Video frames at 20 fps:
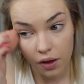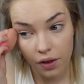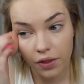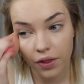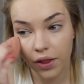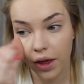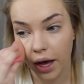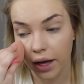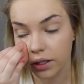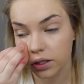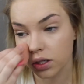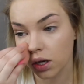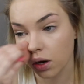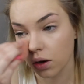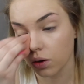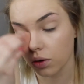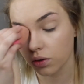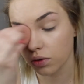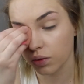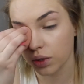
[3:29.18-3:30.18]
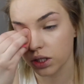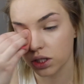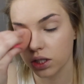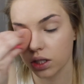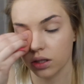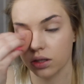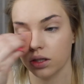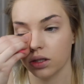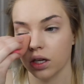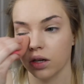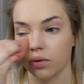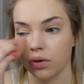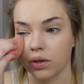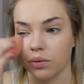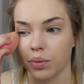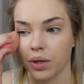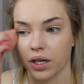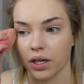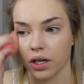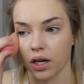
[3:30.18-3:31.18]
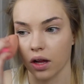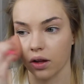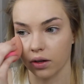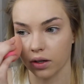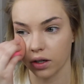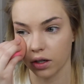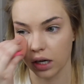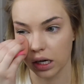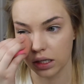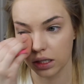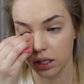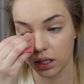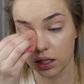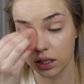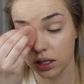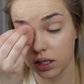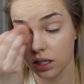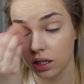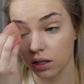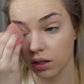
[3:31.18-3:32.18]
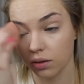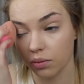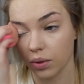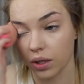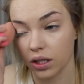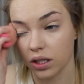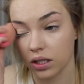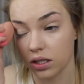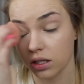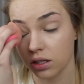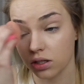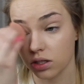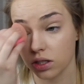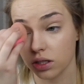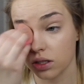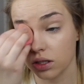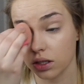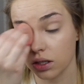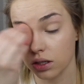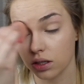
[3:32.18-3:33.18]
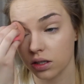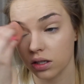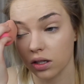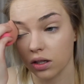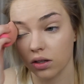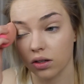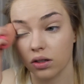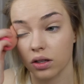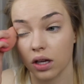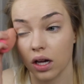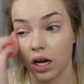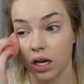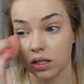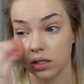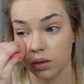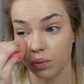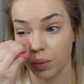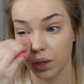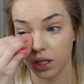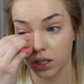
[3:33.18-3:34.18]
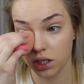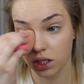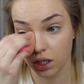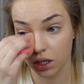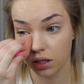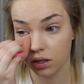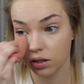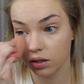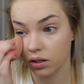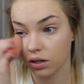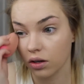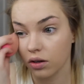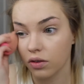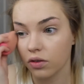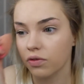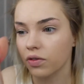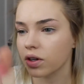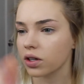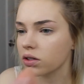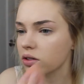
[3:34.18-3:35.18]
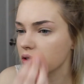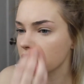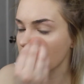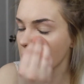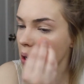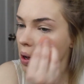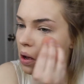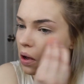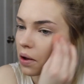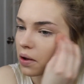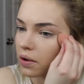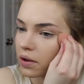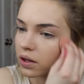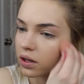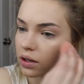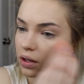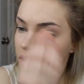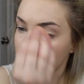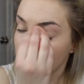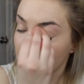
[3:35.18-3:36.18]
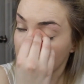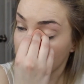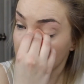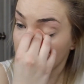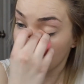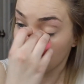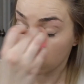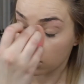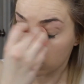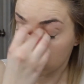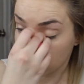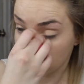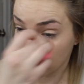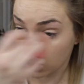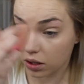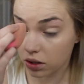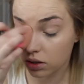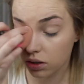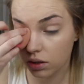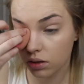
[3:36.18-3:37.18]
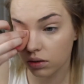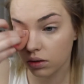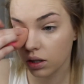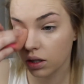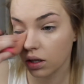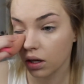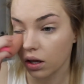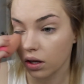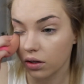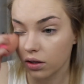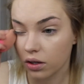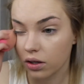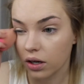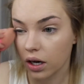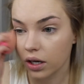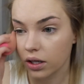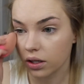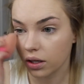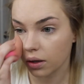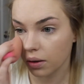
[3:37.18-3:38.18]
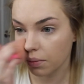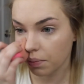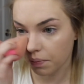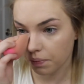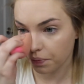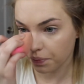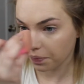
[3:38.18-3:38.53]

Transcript: that tone, which it would be a color correcting concealer, but this is just a concealer that has a peachy undertone versus something truly color correcting.